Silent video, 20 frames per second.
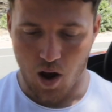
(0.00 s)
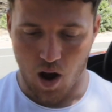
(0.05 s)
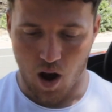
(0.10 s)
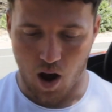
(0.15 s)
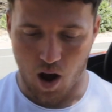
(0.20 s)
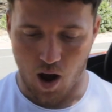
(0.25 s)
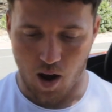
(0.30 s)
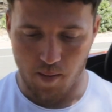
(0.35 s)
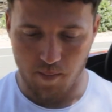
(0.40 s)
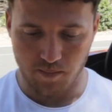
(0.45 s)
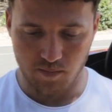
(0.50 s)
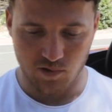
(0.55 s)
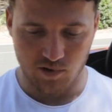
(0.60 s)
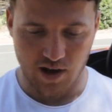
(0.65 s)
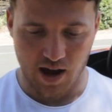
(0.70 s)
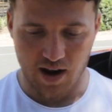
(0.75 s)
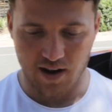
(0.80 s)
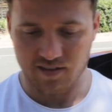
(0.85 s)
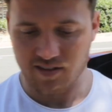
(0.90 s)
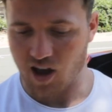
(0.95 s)
kind
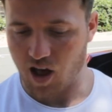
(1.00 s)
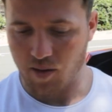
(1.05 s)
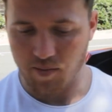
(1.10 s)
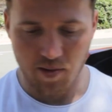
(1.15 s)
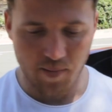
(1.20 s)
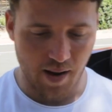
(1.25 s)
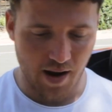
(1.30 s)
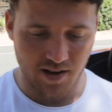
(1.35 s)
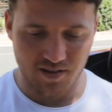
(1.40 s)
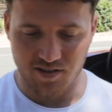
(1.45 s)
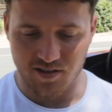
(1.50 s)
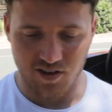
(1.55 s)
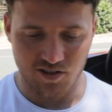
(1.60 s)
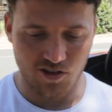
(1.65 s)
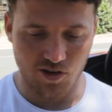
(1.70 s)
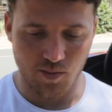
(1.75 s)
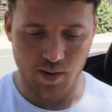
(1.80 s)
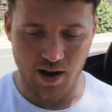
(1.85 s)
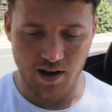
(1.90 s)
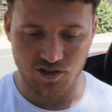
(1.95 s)
of telling me about a
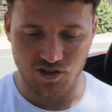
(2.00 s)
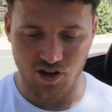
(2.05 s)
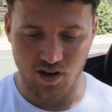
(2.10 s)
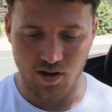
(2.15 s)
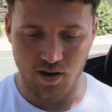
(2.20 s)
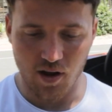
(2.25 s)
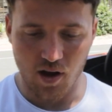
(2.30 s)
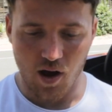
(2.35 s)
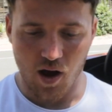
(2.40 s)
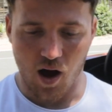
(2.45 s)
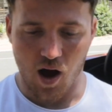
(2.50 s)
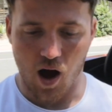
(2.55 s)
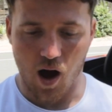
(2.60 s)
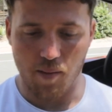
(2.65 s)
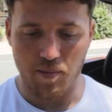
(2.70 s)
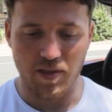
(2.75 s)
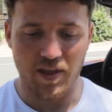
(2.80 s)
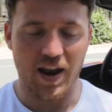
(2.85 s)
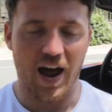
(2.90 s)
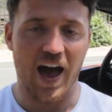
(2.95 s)
situation,
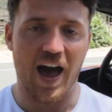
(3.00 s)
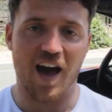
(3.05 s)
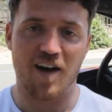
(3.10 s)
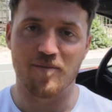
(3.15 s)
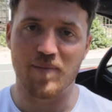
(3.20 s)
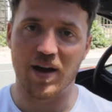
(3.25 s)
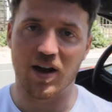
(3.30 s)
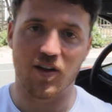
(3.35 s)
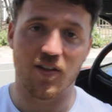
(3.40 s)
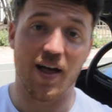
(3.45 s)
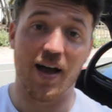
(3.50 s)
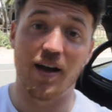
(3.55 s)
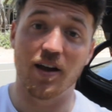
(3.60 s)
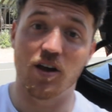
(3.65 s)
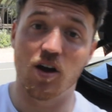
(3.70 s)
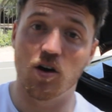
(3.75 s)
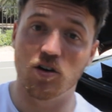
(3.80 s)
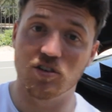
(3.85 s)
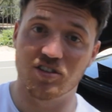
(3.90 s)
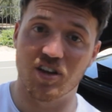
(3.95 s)
and then I have my
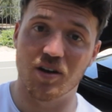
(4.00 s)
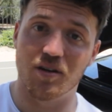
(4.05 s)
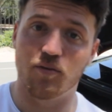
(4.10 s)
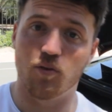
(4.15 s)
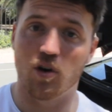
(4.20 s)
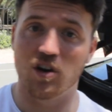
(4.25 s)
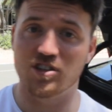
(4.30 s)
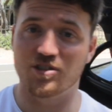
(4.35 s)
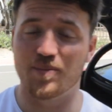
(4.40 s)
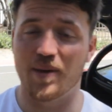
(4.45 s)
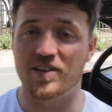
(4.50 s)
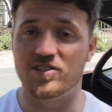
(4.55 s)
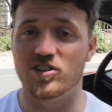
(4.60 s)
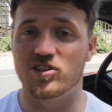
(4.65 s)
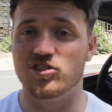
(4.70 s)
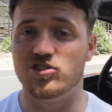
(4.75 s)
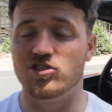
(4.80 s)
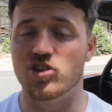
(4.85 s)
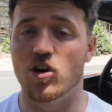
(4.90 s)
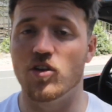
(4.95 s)
client go send a voice
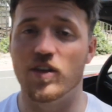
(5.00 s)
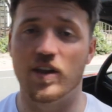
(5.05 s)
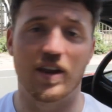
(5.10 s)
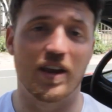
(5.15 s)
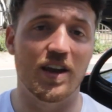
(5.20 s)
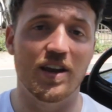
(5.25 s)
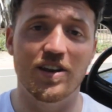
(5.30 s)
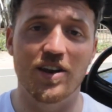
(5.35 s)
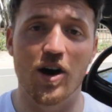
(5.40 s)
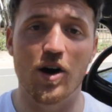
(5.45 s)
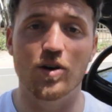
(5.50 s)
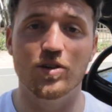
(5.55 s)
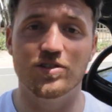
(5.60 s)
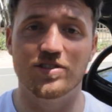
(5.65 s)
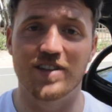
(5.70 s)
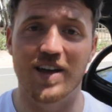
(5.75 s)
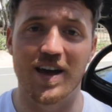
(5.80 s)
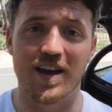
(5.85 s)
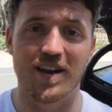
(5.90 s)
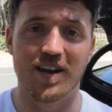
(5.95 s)
message so that he
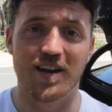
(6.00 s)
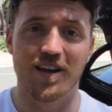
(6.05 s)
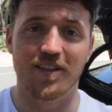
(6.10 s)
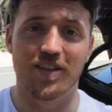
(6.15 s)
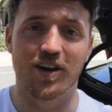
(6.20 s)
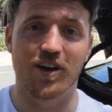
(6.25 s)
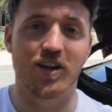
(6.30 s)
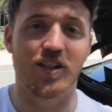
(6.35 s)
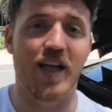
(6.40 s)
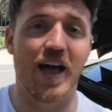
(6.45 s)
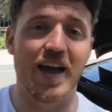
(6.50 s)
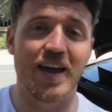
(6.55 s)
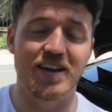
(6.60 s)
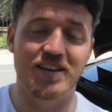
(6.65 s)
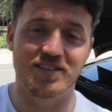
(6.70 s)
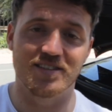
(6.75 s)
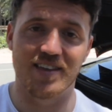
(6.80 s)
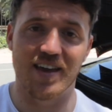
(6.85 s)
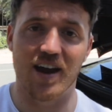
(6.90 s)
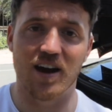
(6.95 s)
knows that the client
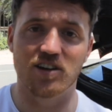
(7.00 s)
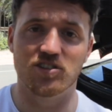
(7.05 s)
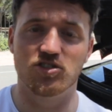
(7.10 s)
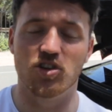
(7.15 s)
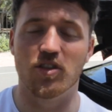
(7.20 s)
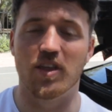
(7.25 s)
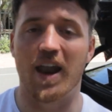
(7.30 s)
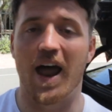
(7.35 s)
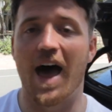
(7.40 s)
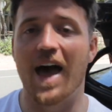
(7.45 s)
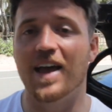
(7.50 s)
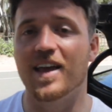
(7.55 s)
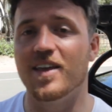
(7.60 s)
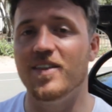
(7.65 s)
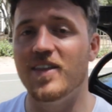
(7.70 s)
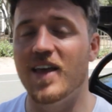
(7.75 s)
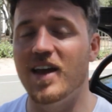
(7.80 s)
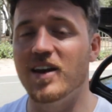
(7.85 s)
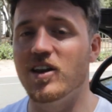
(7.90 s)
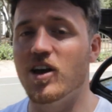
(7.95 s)
is there, so that I
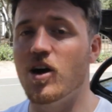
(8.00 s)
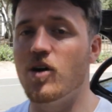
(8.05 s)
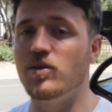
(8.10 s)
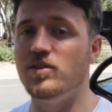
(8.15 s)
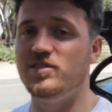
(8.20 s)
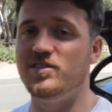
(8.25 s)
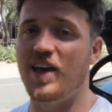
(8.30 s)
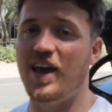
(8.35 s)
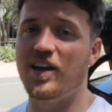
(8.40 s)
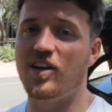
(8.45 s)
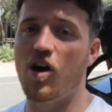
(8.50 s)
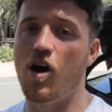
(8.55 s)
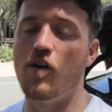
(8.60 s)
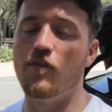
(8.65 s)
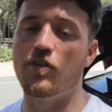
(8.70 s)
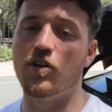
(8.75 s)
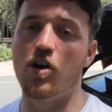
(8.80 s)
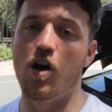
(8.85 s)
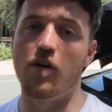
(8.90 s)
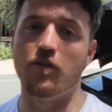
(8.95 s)
can then go and take
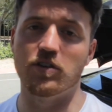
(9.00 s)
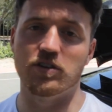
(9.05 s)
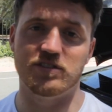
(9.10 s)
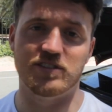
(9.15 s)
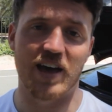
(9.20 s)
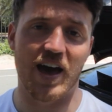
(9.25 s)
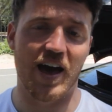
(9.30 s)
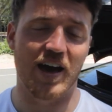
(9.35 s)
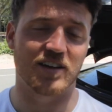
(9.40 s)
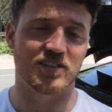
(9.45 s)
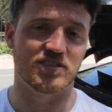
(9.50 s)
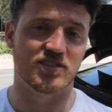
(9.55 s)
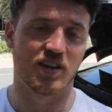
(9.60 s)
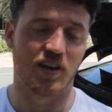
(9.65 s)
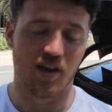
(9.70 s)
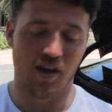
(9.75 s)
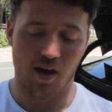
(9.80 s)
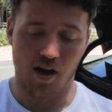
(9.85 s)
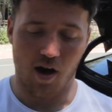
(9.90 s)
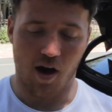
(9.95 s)
over text,
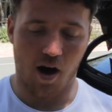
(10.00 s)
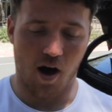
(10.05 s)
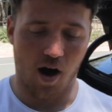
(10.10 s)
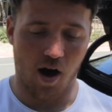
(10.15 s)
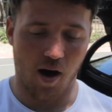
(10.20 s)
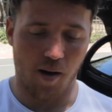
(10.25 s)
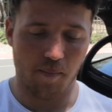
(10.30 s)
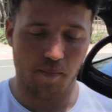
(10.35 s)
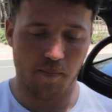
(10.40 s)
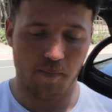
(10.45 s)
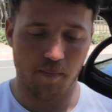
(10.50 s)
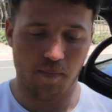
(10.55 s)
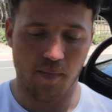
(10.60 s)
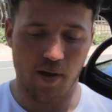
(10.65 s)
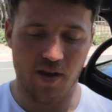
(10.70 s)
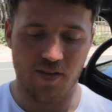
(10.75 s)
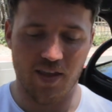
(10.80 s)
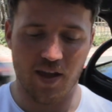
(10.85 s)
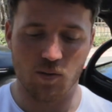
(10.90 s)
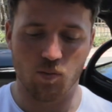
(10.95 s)

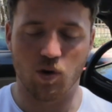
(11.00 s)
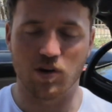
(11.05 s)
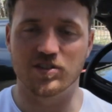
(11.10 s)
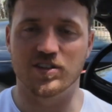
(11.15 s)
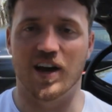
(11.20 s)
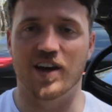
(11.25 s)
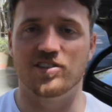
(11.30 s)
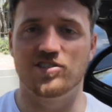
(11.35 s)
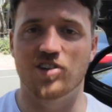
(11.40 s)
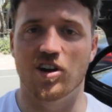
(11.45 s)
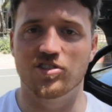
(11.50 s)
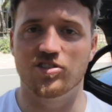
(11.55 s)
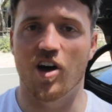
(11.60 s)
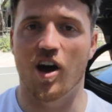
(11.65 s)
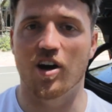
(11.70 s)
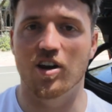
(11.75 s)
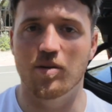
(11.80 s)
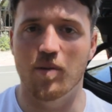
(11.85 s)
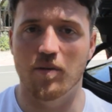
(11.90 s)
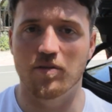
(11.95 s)
and then once I start
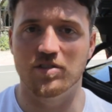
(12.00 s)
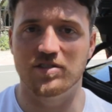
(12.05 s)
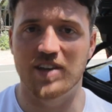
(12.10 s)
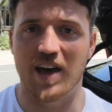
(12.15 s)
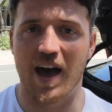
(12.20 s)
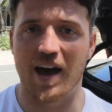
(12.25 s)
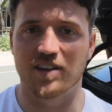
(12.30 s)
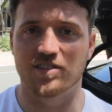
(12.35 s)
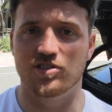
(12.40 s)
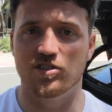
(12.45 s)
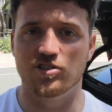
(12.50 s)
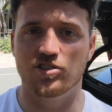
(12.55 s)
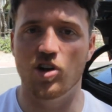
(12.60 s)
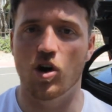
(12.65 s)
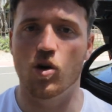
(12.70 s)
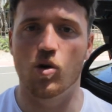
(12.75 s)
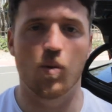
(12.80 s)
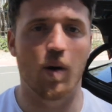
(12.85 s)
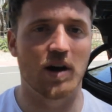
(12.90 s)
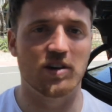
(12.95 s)
talking to him over text, there's
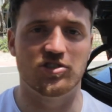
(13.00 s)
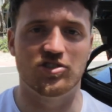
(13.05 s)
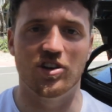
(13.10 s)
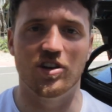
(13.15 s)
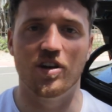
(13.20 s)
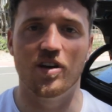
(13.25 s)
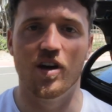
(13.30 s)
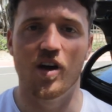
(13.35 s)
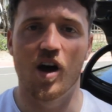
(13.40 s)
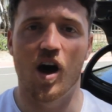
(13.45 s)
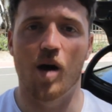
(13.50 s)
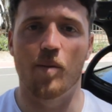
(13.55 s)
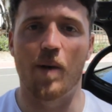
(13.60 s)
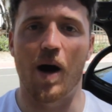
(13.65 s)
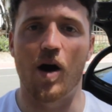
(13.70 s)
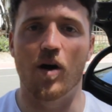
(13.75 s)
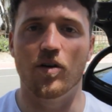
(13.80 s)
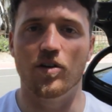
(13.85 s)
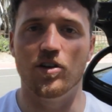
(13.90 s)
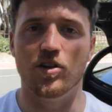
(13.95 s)
no question
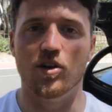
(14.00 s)
about,